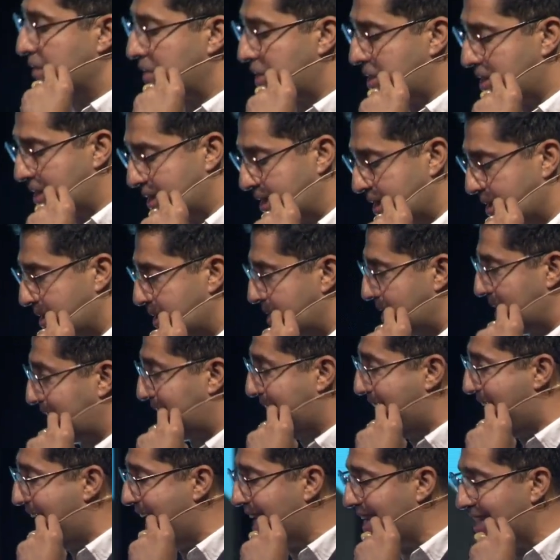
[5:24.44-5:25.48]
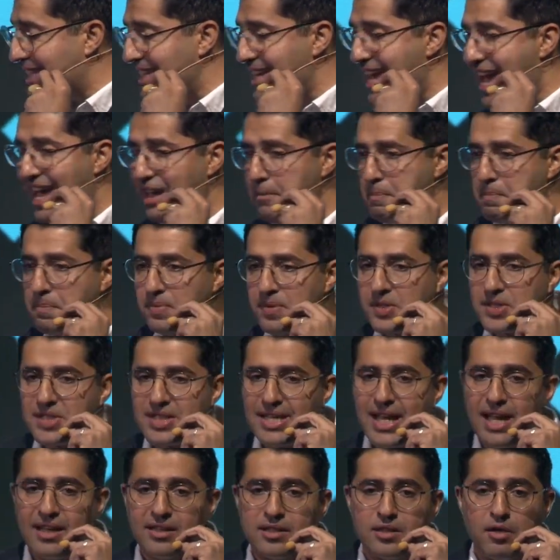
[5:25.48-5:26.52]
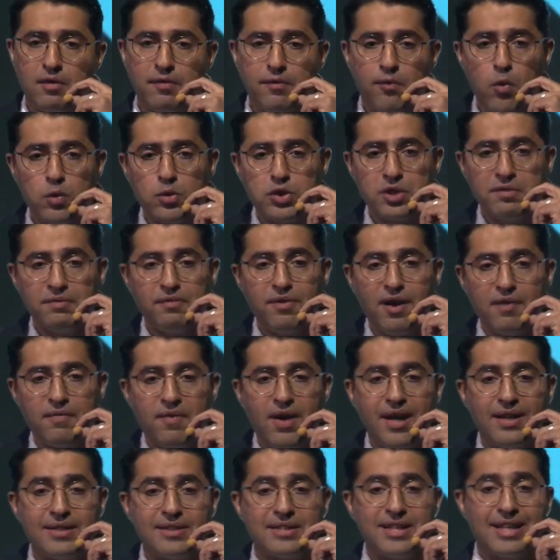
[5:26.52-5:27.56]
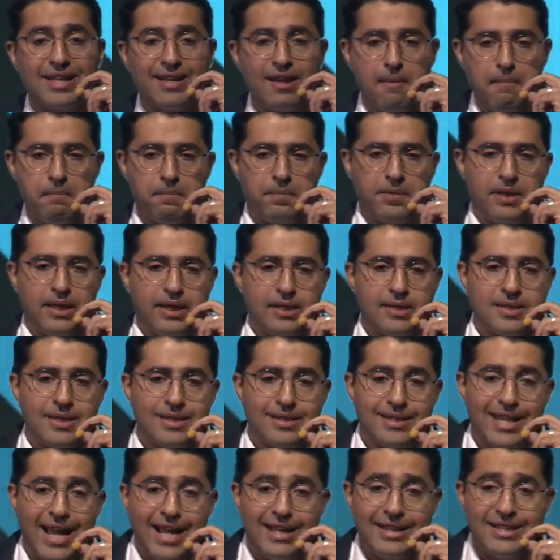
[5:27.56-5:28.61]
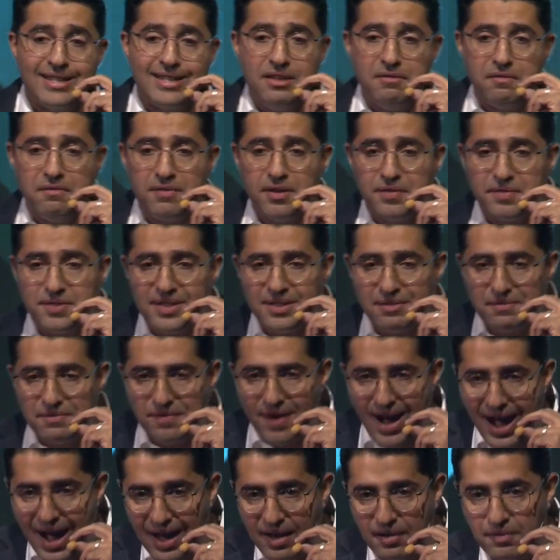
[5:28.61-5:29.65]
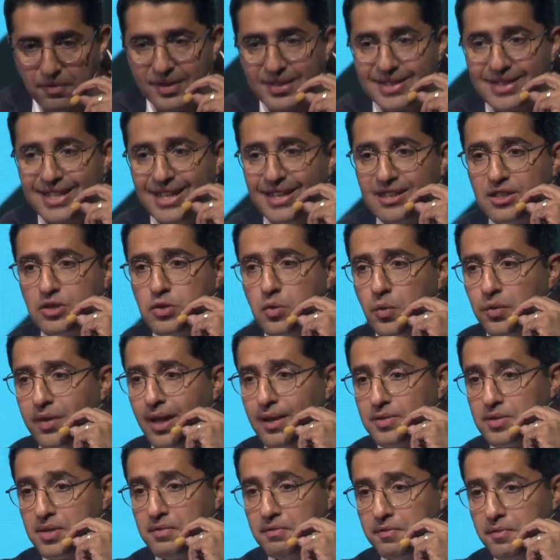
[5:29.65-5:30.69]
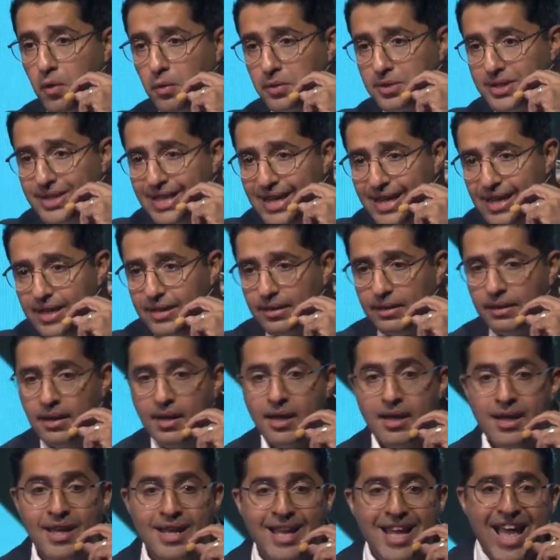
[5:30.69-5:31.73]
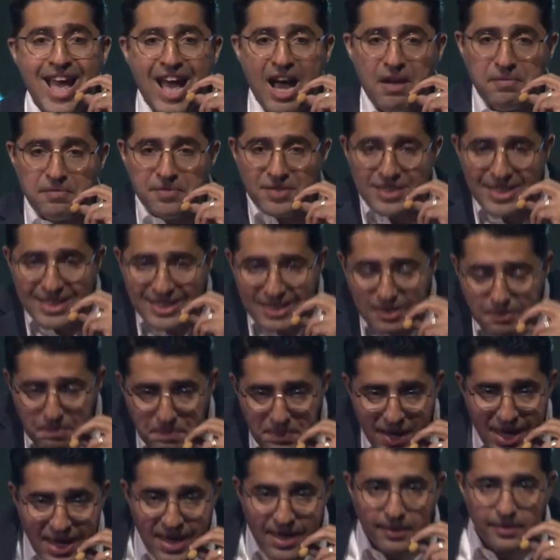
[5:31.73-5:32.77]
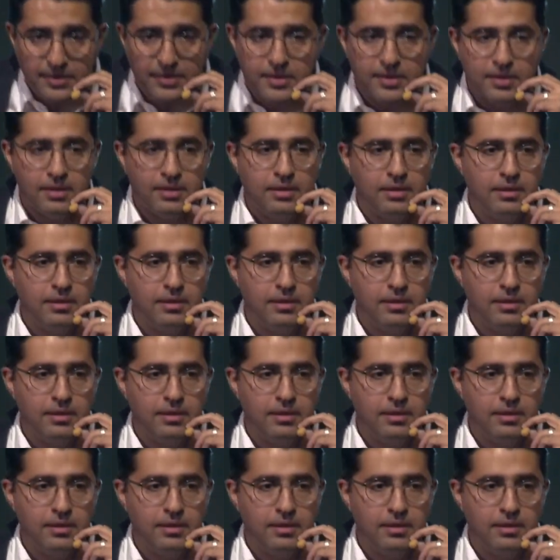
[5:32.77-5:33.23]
of statistic. 88% of Fortune 500 companies in 1955 until 2014 have disappeared.